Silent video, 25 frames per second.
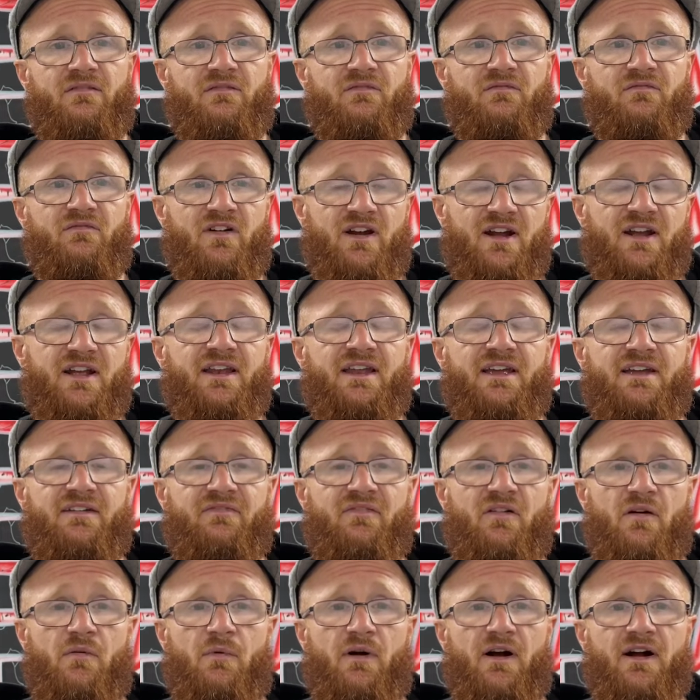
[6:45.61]
regularly
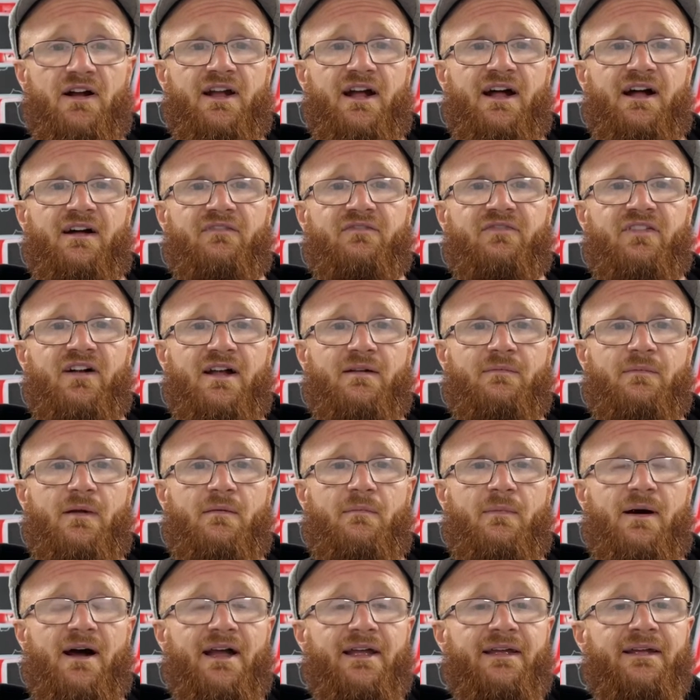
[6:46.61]
for a workout for
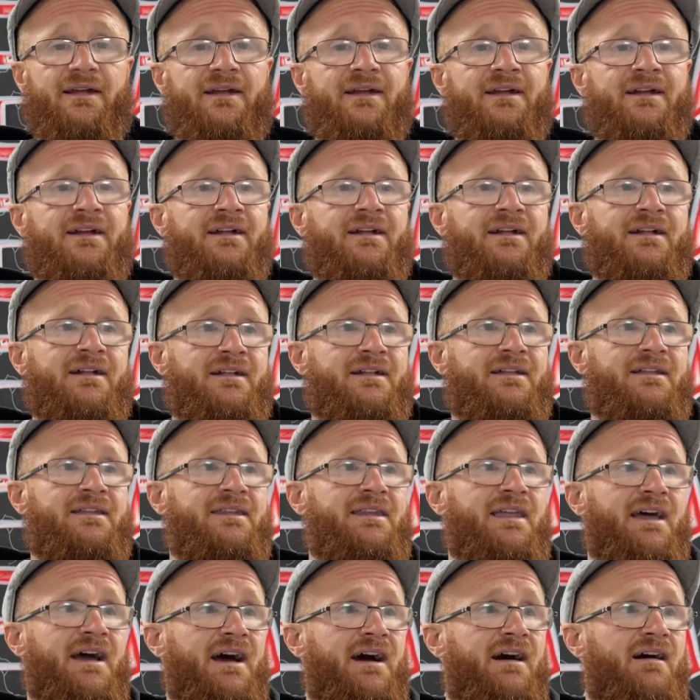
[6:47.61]
MMA?
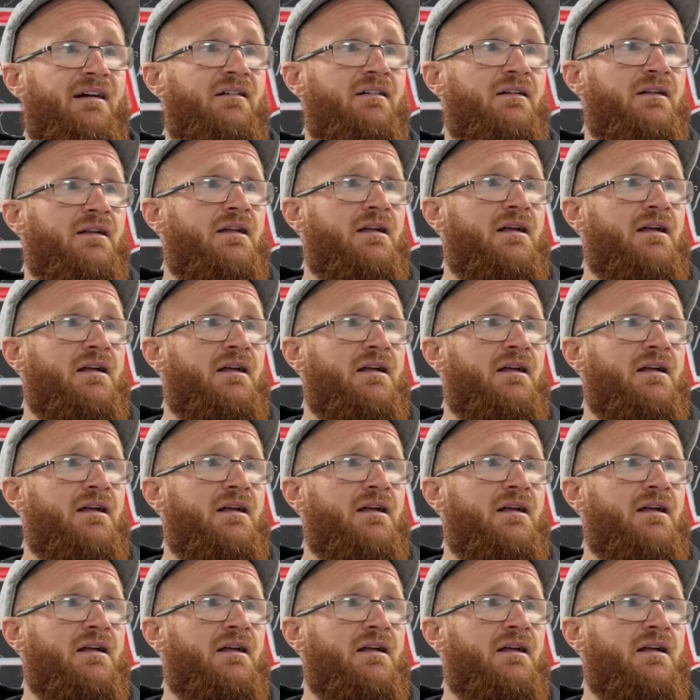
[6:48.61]
Now,